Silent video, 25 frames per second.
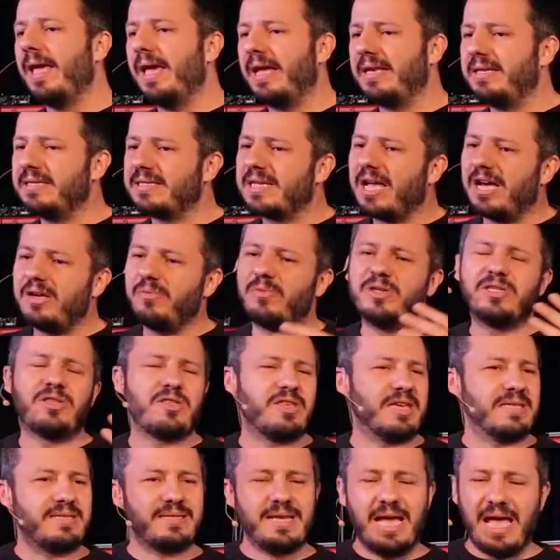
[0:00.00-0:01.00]
And this guy was
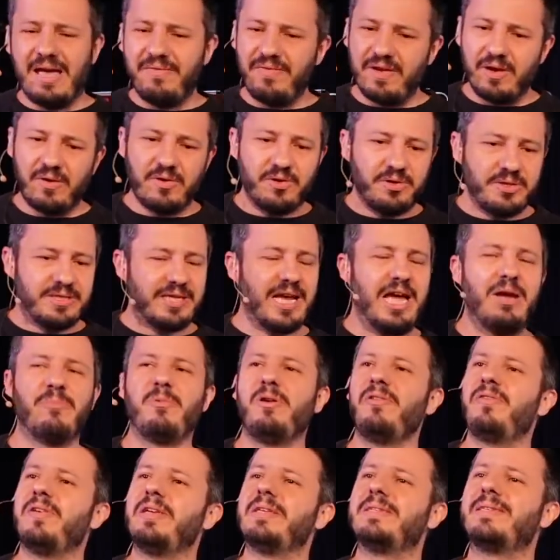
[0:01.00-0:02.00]
just having a good time
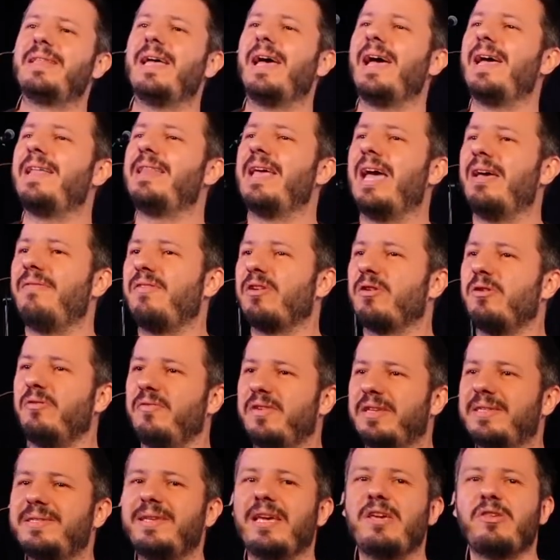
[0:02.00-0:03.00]
with his dad, have a
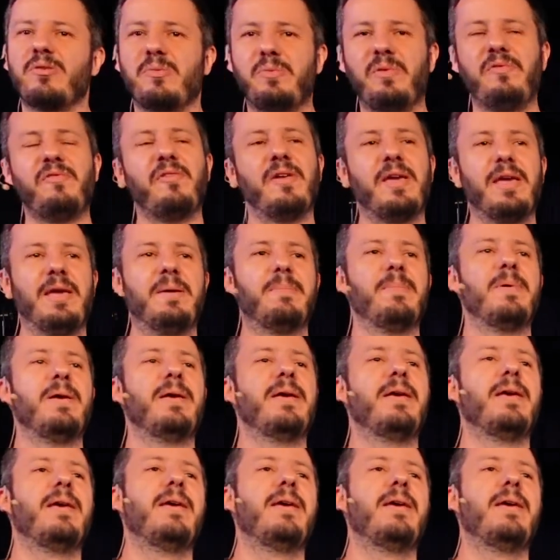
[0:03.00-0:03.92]
conversation with him.